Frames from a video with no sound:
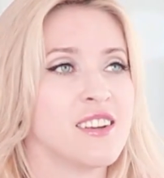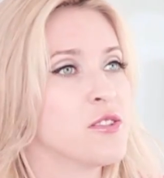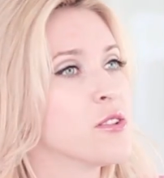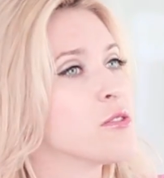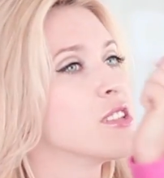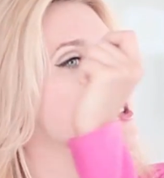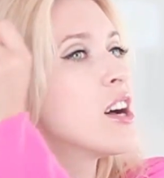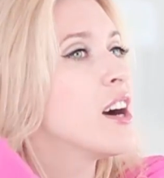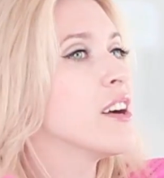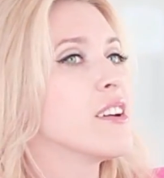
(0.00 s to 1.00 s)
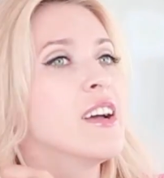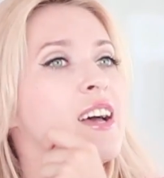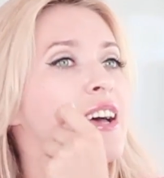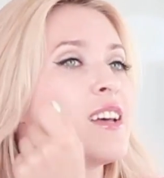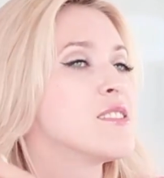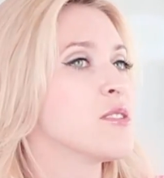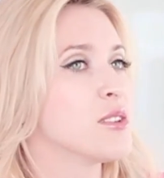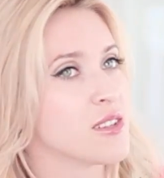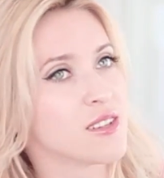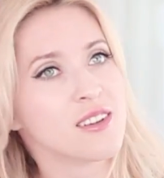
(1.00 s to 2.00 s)
you know, the entire head
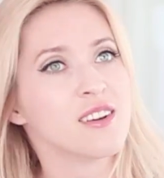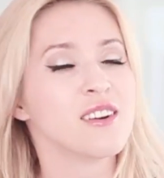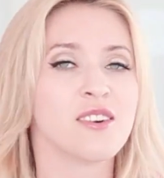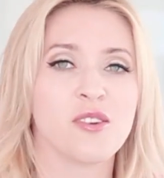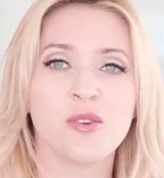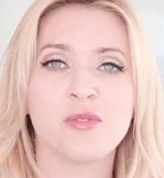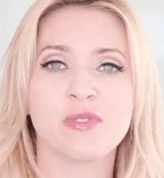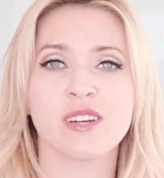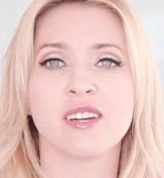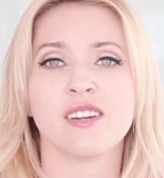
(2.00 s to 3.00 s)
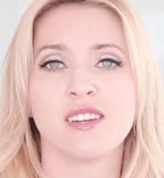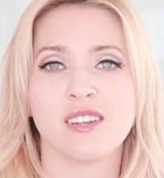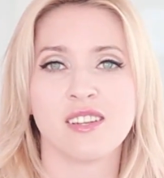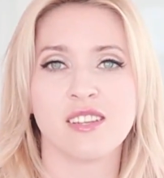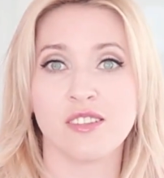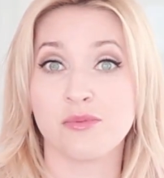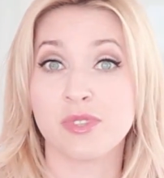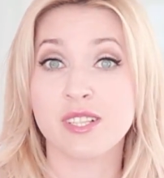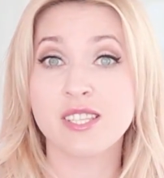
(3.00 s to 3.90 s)
all over in real